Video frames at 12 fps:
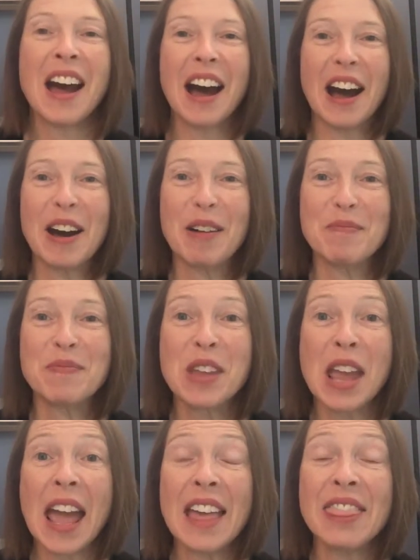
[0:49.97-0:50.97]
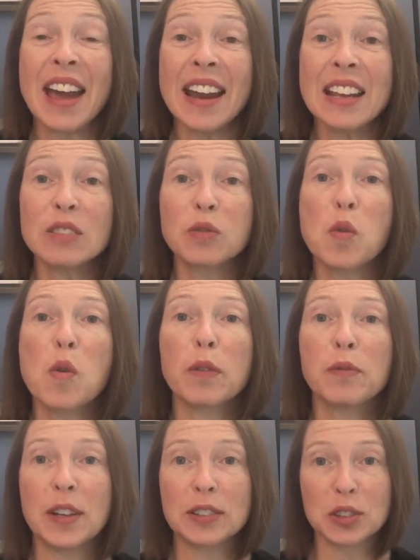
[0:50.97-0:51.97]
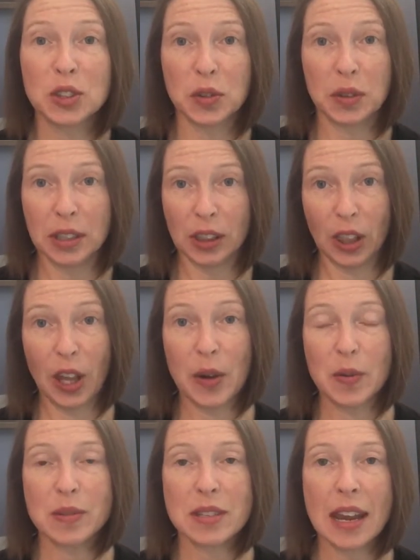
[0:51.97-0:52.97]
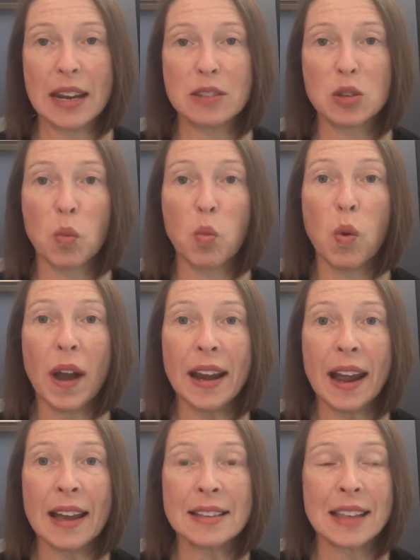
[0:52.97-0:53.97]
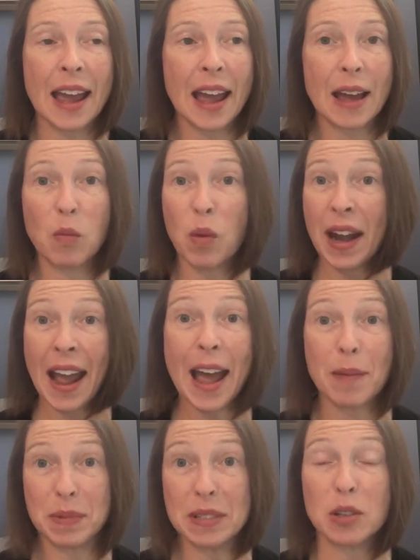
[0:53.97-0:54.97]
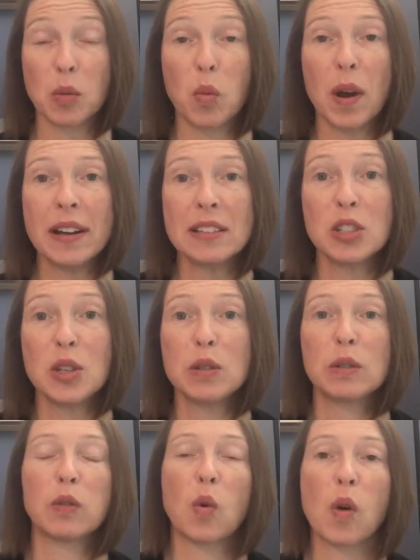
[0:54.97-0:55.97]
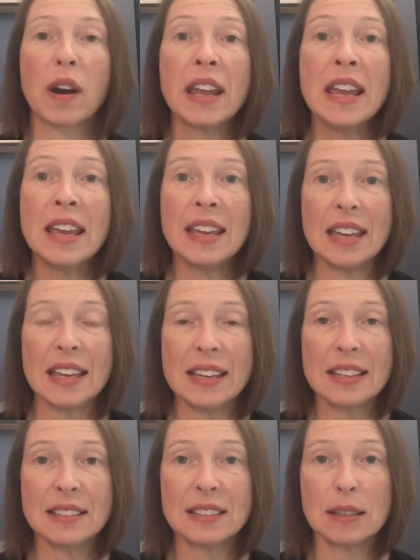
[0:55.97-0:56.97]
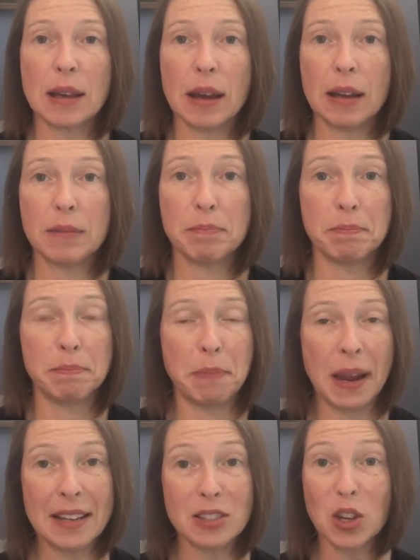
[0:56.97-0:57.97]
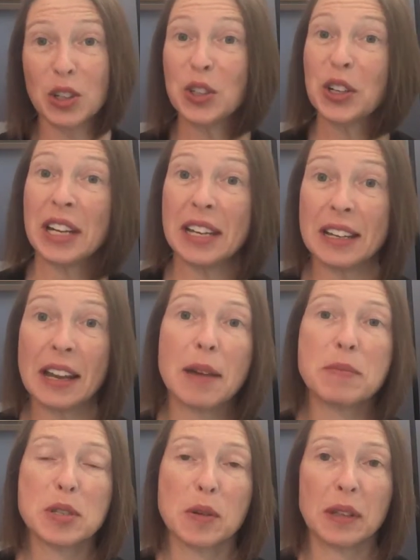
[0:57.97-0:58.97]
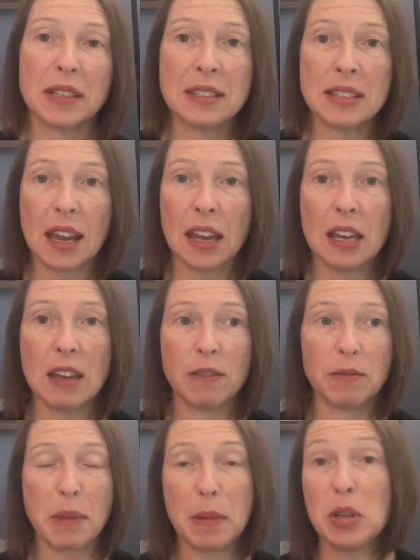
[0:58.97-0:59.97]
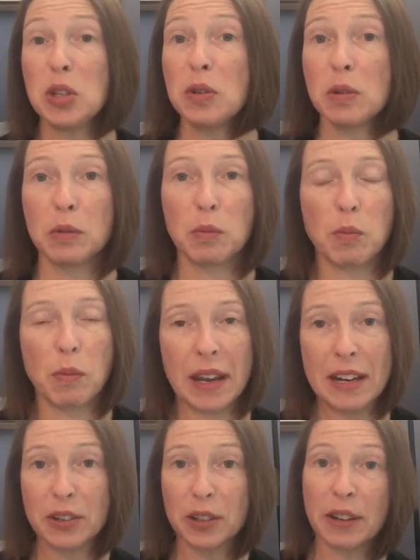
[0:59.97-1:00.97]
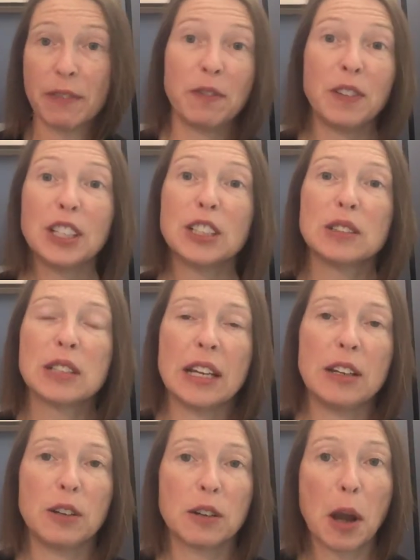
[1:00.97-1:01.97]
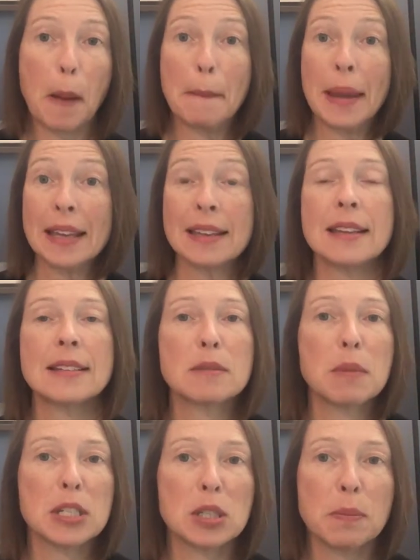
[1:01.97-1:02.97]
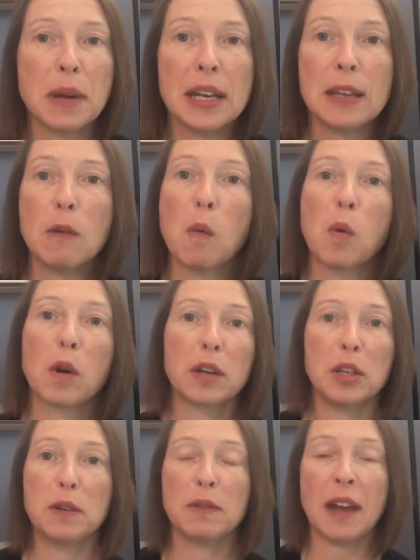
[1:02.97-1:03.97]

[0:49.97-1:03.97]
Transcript: And that is for federal student loans. And so what happens or what it's used for is based on your income. So let's say if maybe you entered a field and you're not making as much money, or you've